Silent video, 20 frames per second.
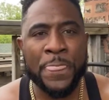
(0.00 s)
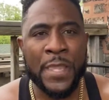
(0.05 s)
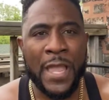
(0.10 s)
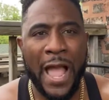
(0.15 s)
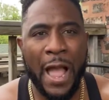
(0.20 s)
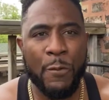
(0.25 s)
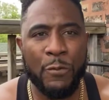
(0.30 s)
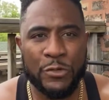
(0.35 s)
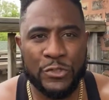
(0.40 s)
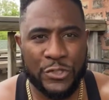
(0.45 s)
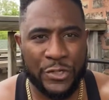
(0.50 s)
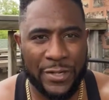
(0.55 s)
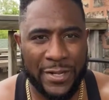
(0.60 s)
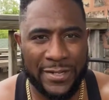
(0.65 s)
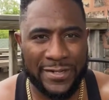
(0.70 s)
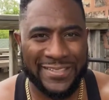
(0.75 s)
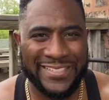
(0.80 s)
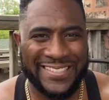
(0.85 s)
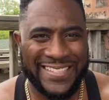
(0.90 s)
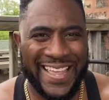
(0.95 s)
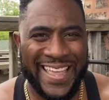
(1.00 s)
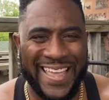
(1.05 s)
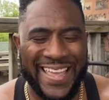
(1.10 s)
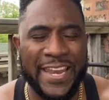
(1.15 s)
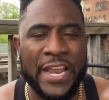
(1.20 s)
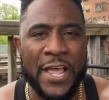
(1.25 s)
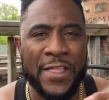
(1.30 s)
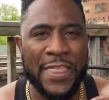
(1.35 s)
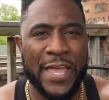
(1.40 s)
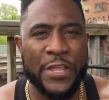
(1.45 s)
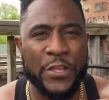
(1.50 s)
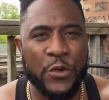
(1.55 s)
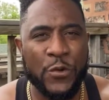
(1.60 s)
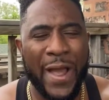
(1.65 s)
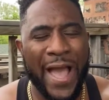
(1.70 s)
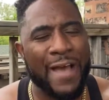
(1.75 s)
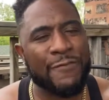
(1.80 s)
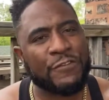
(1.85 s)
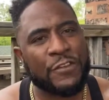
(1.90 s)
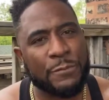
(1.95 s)
I want you to understand that you
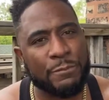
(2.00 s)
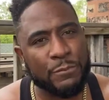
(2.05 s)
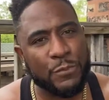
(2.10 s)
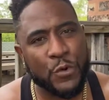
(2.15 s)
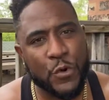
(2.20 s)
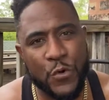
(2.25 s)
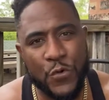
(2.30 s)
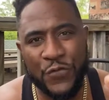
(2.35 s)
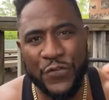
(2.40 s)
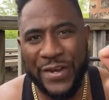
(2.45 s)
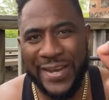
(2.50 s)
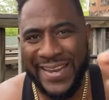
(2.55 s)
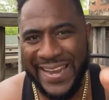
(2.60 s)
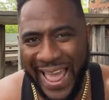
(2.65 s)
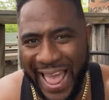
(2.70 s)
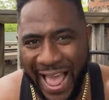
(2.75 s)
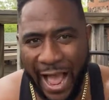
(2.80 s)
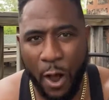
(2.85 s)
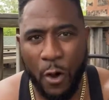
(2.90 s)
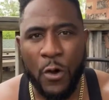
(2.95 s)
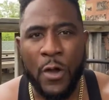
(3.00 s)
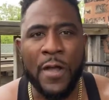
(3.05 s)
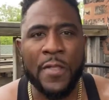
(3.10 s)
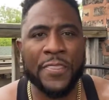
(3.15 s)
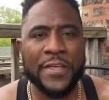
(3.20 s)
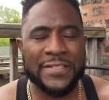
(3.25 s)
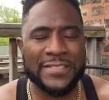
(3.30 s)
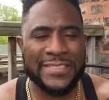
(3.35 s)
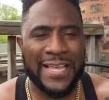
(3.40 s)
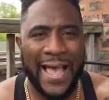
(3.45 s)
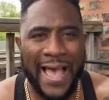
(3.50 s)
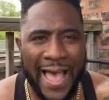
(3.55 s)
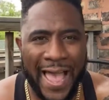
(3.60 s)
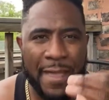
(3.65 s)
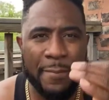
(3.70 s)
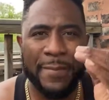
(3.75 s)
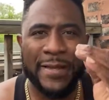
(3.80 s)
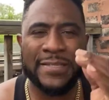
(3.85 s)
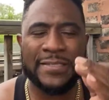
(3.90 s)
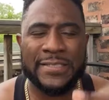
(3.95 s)
have to move now. The
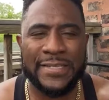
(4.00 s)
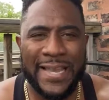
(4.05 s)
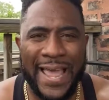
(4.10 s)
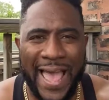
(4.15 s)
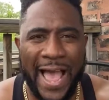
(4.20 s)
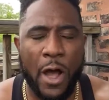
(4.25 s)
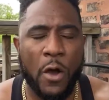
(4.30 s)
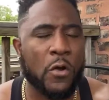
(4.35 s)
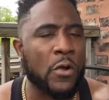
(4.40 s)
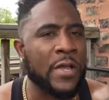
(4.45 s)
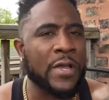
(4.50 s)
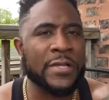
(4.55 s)
time is now.